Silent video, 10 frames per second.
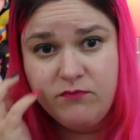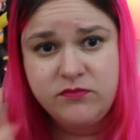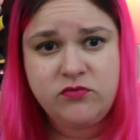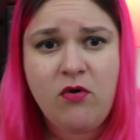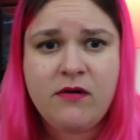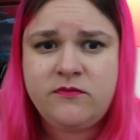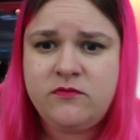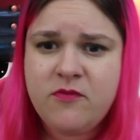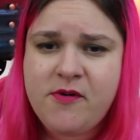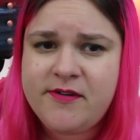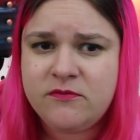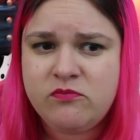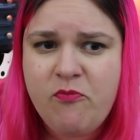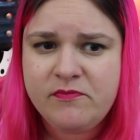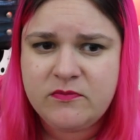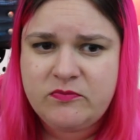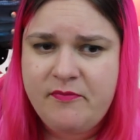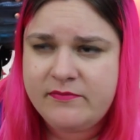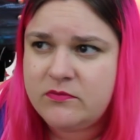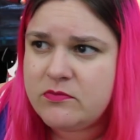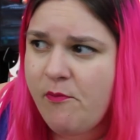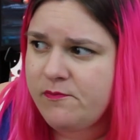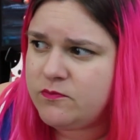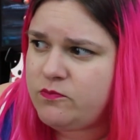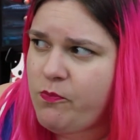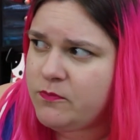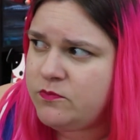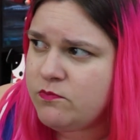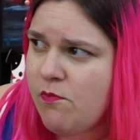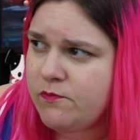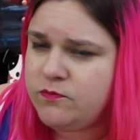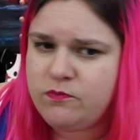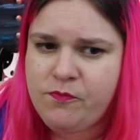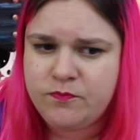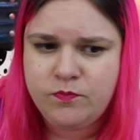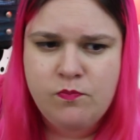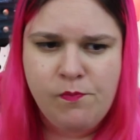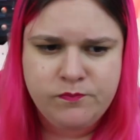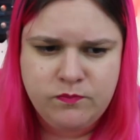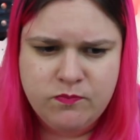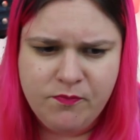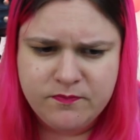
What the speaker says: know whether I like this. For one, you take a bite. Eat the rest.